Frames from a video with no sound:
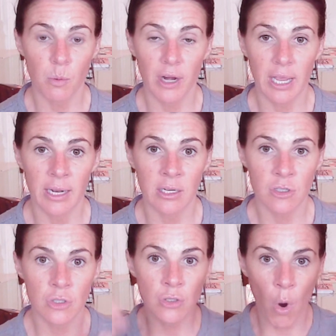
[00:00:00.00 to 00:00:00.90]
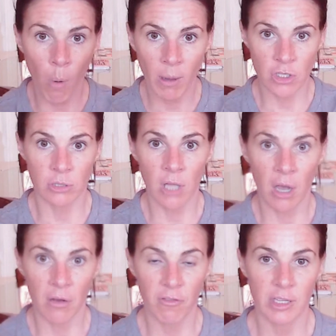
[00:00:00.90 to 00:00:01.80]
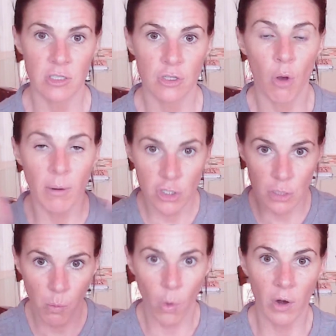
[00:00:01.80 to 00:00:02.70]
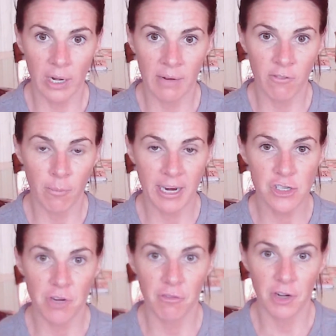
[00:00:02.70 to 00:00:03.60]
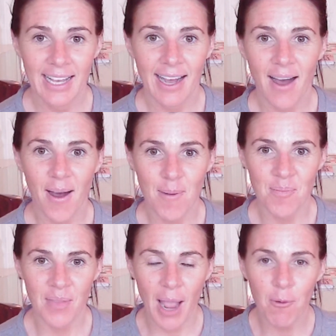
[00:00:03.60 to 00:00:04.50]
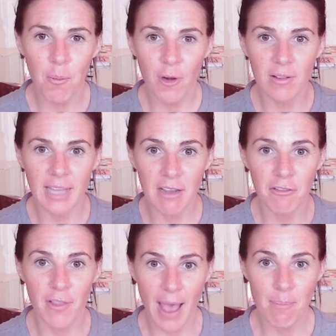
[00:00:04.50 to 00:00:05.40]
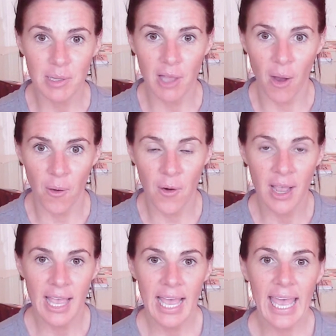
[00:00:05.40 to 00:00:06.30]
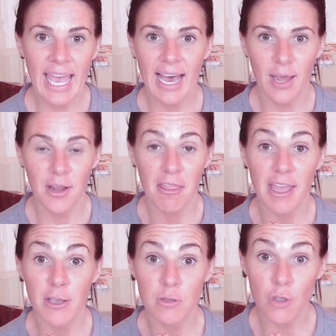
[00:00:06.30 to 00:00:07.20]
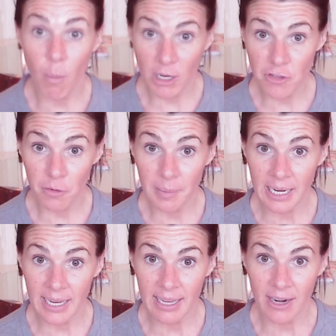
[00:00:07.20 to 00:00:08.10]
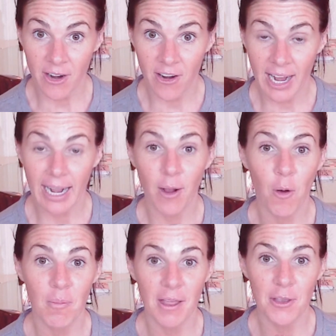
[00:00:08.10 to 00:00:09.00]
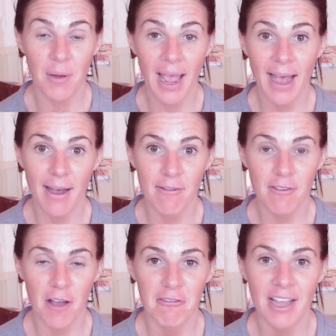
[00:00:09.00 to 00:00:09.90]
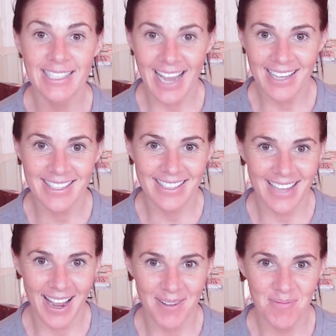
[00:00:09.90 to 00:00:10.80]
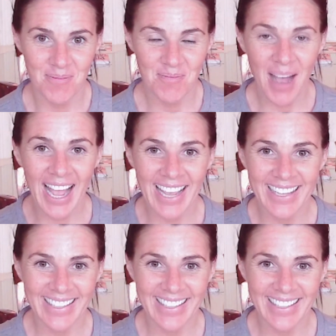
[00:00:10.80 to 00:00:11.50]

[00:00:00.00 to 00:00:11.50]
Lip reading: bring in so much love and so much support and information for you. I will put a link for that below. And thank you so much for being here. And I hope that you have a fantastic day. Bye.